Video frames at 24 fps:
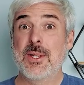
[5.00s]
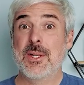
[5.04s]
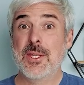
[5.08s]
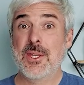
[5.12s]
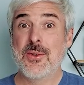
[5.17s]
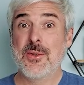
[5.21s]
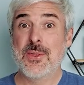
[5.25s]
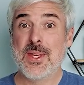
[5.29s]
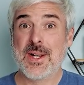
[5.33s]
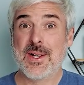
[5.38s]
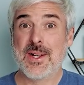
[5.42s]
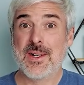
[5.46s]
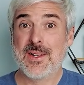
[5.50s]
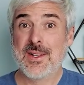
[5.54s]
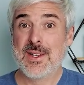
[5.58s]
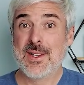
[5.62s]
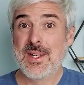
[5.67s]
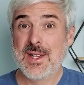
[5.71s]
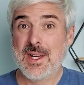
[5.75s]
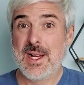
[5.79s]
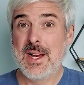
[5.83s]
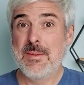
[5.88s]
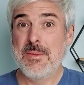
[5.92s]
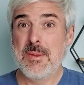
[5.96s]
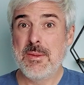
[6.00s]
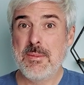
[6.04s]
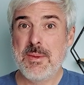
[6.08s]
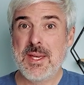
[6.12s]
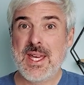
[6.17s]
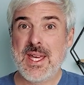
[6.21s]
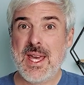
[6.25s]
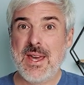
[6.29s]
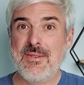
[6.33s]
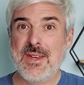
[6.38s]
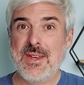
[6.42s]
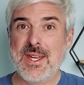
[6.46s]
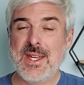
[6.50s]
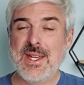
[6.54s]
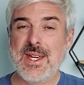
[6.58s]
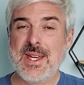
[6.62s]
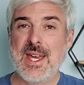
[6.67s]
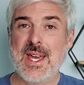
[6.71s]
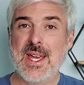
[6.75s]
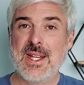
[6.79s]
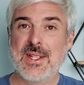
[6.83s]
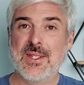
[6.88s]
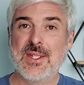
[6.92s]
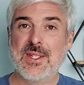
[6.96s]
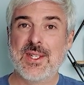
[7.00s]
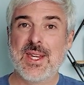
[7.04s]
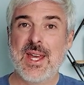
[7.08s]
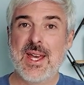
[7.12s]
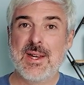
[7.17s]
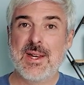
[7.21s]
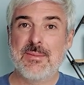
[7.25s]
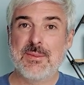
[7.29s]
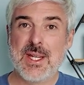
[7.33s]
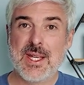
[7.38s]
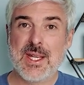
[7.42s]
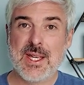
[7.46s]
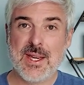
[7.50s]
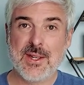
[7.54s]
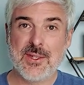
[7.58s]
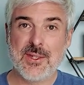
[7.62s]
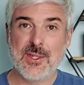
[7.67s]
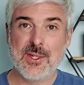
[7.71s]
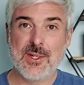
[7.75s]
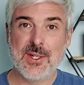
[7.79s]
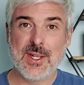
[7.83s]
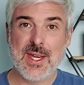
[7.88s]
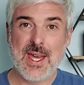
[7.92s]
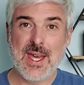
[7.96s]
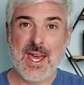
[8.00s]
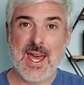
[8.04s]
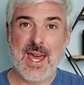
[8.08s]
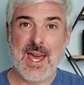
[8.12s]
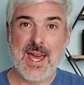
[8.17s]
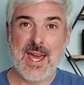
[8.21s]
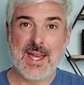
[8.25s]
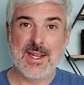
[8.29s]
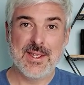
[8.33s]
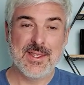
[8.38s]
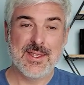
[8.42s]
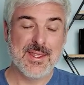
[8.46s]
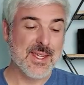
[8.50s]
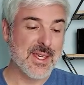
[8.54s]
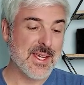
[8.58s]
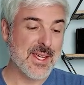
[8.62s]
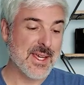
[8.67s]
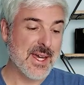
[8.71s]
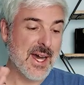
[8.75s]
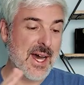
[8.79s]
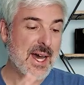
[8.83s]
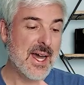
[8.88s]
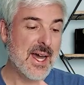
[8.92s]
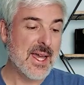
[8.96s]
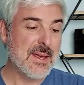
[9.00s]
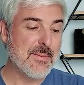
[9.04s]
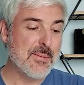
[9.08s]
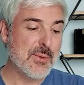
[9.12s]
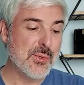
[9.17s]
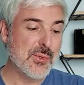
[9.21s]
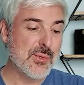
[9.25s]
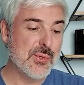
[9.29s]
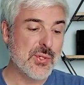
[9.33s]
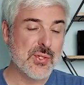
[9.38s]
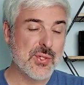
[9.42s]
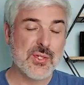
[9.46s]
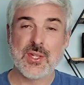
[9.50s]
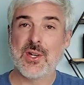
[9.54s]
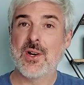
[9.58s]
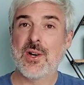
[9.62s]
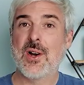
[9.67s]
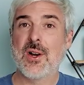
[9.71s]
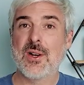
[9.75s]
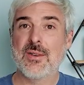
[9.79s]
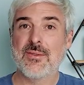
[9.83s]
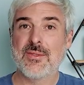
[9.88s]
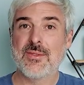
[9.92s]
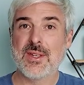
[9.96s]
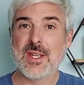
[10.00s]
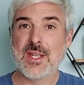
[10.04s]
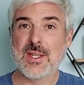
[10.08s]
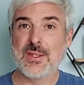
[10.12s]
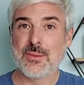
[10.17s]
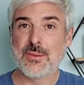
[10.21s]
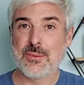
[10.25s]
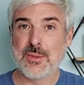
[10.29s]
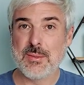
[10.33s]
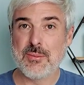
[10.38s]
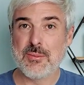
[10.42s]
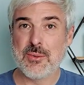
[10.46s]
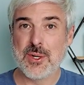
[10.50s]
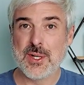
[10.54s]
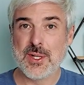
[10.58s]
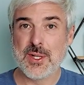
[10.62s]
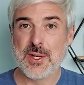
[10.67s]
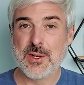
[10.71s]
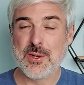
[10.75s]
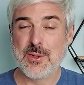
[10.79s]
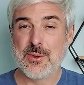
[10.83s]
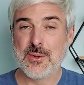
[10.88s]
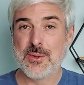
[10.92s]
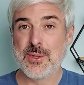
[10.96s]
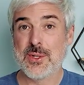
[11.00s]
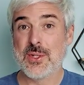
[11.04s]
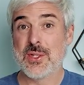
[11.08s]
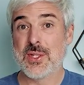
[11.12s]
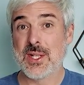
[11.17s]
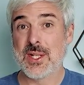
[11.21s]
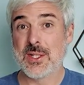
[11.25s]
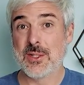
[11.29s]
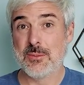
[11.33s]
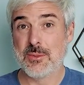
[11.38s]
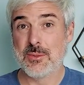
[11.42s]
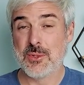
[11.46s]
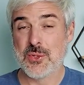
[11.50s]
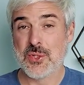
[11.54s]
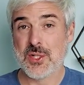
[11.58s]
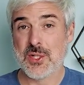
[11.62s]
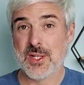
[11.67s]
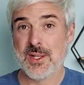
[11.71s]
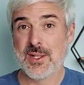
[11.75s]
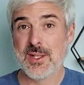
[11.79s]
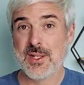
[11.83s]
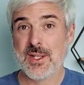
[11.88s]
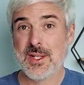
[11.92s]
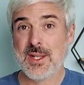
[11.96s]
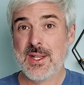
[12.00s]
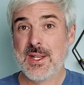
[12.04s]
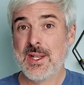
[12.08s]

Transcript: Well, hello there. I'm the Big Heavy, and today I'm taking a look at the HiBoost RV 3.0 signal booster.